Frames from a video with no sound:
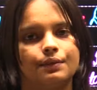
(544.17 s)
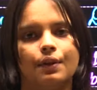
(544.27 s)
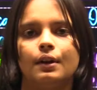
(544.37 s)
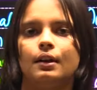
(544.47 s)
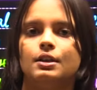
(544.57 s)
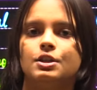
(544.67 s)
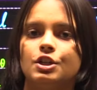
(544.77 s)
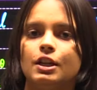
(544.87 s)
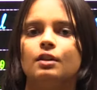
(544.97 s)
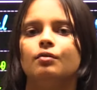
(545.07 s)
For
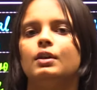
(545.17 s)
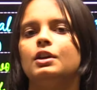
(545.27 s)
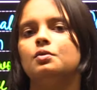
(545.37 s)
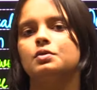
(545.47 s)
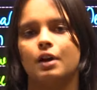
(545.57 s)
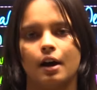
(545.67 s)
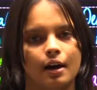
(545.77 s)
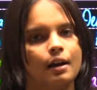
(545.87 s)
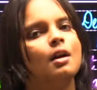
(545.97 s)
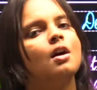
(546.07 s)
she, we use
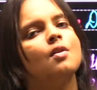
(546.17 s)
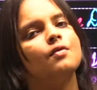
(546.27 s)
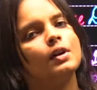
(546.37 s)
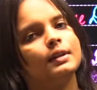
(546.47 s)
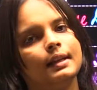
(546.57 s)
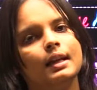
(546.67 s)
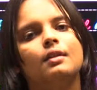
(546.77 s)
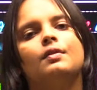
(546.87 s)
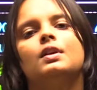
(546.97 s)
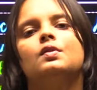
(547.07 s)
her. For
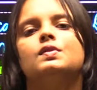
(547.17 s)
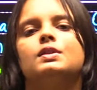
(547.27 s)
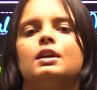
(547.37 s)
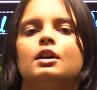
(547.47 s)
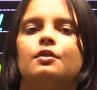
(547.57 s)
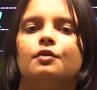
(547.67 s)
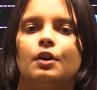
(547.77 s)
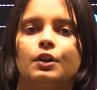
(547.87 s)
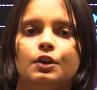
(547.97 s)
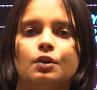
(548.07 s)
they, we use their.
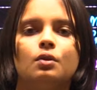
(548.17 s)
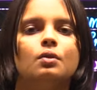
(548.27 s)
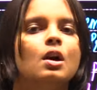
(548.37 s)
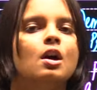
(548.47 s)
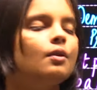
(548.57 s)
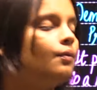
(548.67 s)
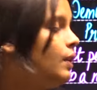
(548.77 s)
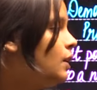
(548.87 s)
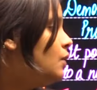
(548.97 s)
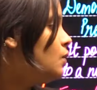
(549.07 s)
For you,
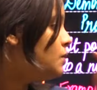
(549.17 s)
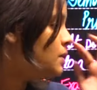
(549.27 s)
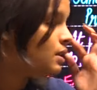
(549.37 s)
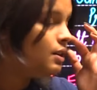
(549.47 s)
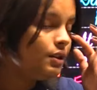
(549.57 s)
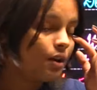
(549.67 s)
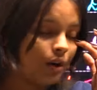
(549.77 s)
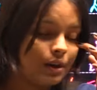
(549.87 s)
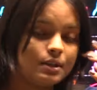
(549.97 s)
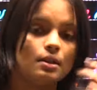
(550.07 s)
we use
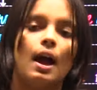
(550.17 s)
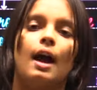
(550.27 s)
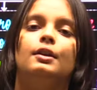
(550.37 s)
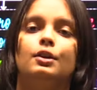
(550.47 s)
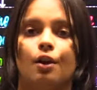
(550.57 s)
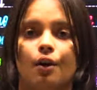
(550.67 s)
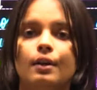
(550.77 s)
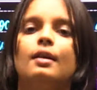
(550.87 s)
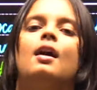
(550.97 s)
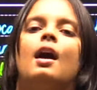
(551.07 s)
yours and your.
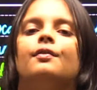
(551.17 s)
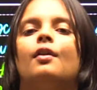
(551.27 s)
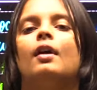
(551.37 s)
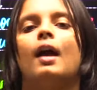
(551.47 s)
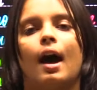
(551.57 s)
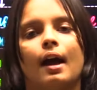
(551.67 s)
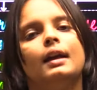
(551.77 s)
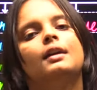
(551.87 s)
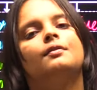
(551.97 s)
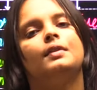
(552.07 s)
For
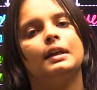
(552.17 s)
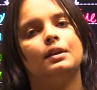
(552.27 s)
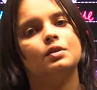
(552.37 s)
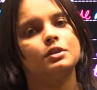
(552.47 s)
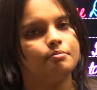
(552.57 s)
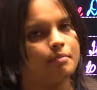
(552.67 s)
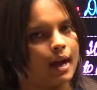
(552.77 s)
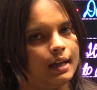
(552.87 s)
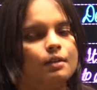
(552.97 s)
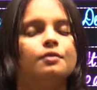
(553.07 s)
I, we use
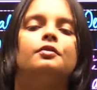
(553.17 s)
mine.